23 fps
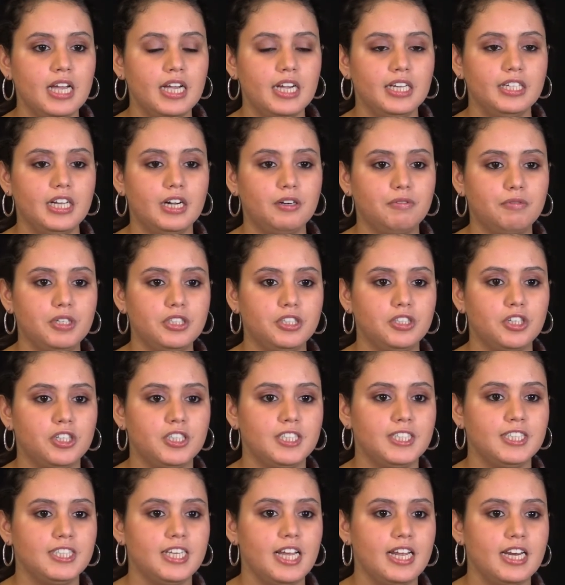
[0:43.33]
in a
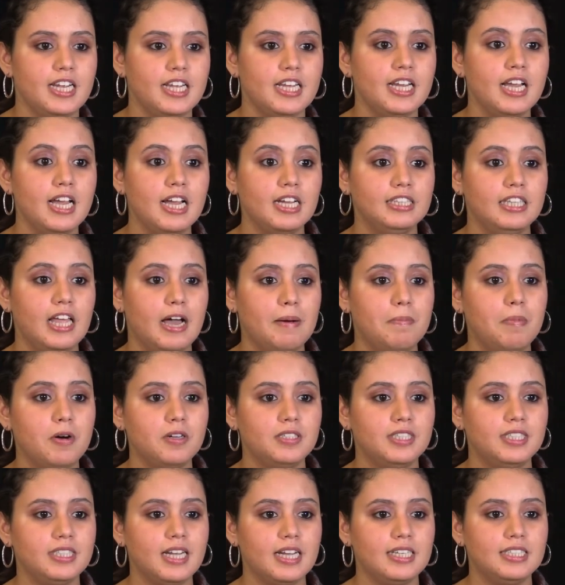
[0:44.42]
research study that both
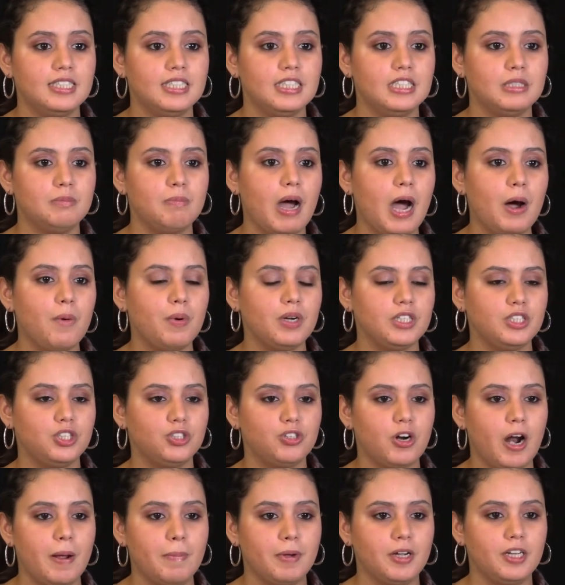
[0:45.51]
scientists Bao and
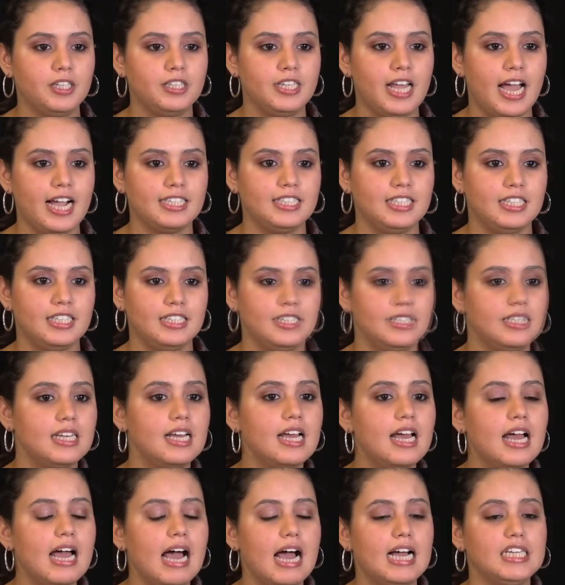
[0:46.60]
Trump conducted.
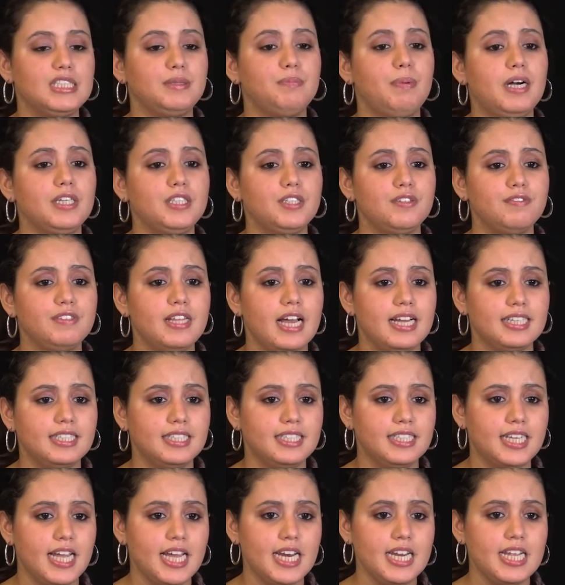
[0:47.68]
As part of that
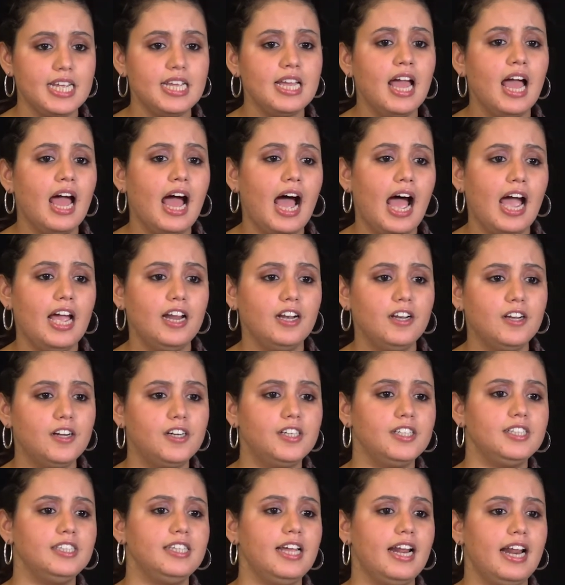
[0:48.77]
study, I
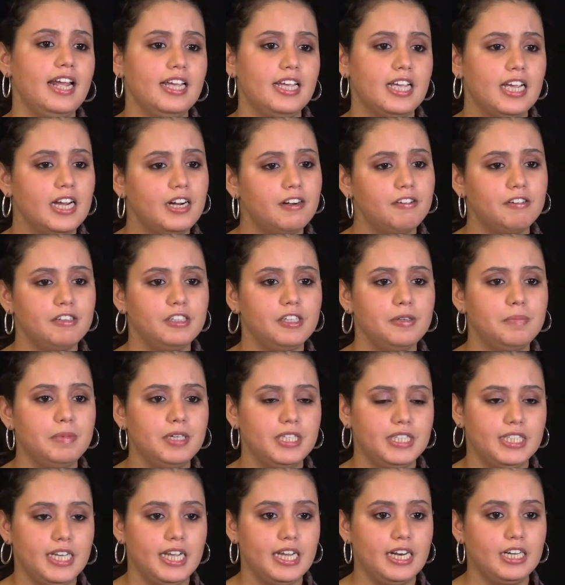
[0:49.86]
learned that I carry the
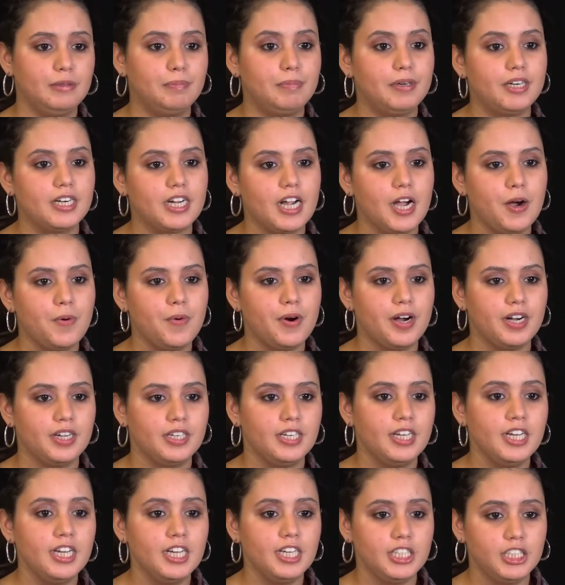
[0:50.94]
mutated
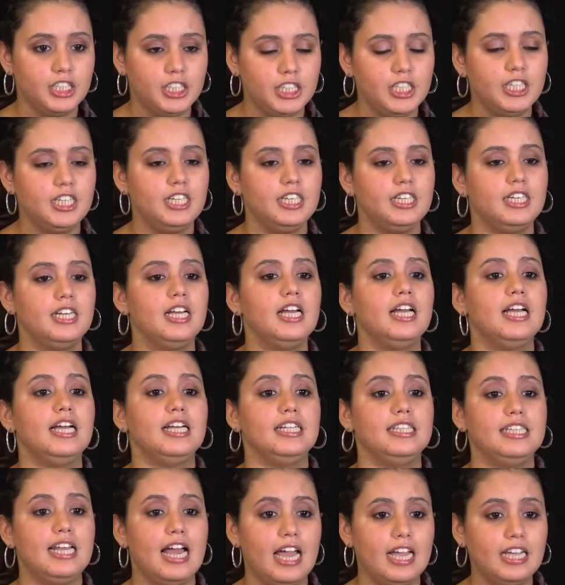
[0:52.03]
BRCA1 gene
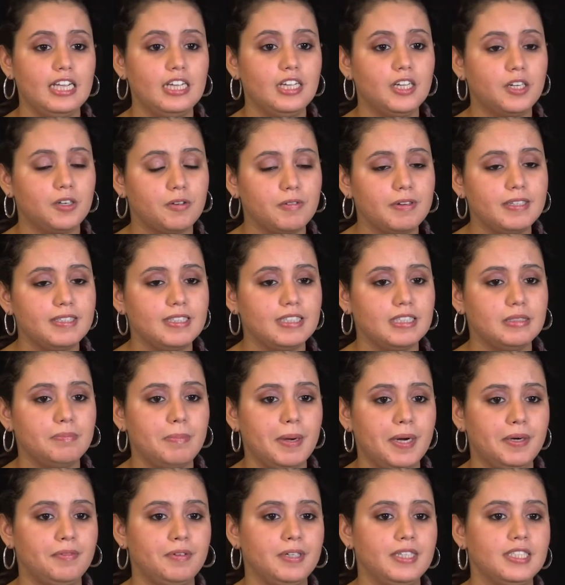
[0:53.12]
that increases
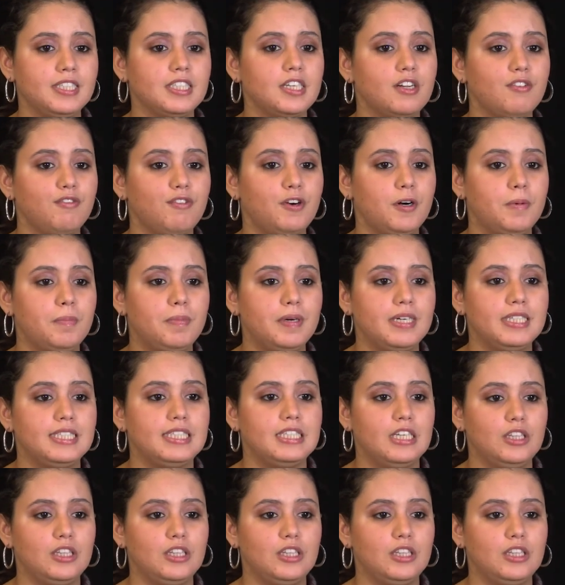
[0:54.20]
my risk for breast